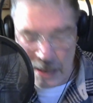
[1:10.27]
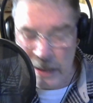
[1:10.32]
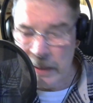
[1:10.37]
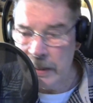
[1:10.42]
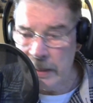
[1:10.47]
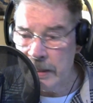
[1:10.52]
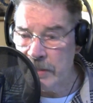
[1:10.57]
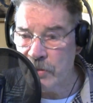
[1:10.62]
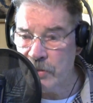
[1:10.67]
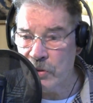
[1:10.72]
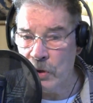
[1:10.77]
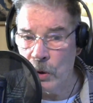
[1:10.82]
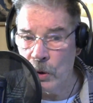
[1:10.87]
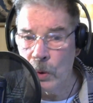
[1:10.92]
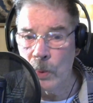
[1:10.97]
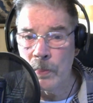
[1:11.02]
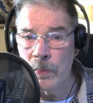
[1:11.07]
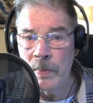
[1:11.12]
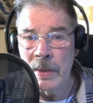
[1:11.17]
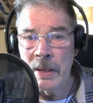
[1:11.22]

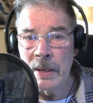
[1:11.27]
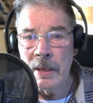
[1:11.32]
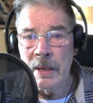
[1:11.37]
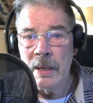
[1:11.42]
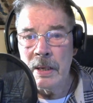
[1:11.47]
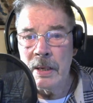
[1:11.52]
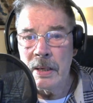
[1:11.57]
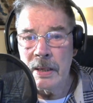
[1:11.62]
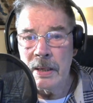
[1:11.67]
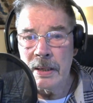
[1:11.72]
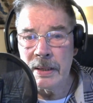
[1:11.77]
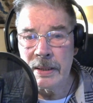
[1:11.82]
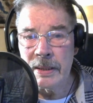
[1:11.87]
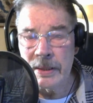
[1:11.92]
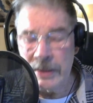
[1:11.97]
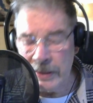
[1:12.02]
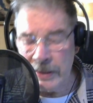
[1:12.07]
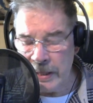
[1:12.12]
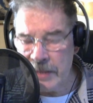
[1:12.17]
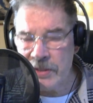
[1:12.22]
So
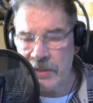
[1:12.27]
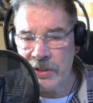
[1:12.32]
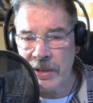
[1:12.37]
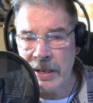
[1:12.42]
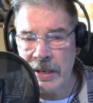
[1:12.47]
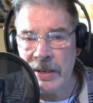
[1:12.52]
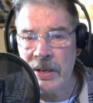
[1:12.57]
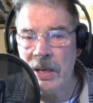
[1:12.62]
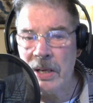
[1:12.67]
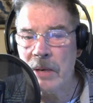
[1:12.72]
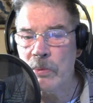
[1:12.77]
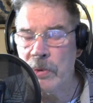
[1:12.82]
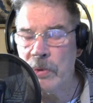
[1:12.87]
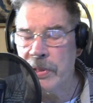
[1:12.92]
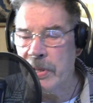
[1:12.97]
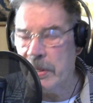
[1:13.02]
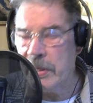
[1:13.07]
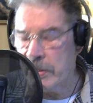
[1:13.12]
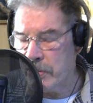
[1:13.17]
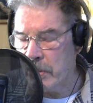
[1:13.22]
let's get on with
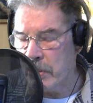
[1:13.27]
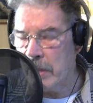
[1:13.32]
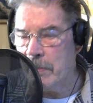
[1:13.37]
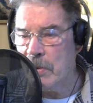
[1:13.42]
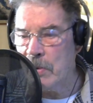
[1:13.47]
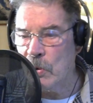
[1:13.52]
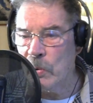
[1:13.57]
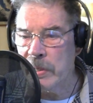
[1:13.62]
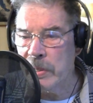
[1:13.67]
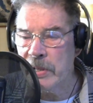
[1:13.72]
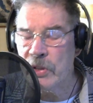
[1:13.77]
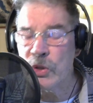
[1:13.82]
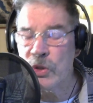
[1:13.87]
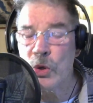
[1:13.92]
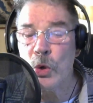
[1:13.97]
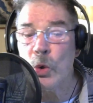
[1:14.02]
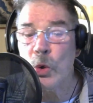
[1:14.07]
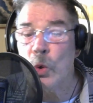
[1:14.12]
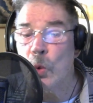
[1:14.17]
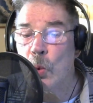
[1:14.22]
this. I'm going
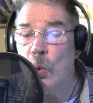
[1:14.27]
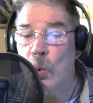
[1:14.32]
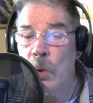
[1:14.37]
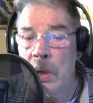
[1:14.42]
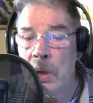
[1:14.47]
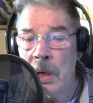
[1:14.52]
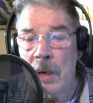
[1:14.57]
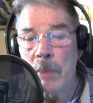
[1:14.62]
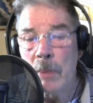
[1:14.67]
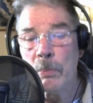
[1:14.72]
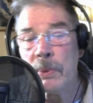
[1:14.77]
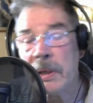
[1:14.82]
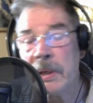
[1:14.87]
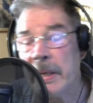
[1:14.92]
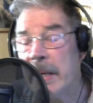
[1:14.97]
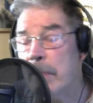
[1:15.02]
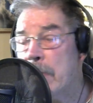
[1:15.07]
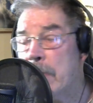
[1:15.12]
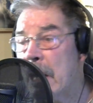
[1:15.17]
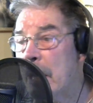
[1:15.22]
to
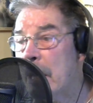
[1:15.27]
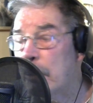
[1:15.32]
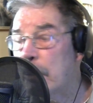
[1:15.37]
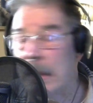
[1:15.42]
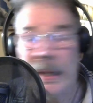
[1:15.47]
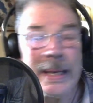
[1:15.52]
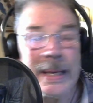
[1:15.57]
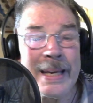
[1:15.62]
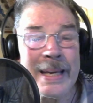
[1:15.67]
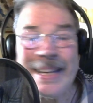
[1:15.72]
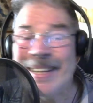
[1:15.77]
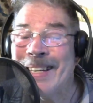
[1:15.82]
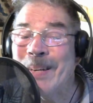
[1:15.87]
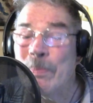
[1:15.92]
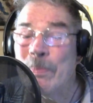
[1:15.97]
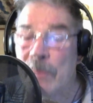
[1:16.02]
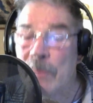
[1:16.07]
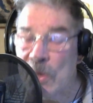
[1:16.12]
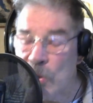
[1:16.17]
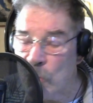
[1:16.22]
play my play
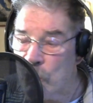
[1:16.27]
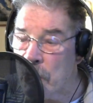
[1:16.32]
in music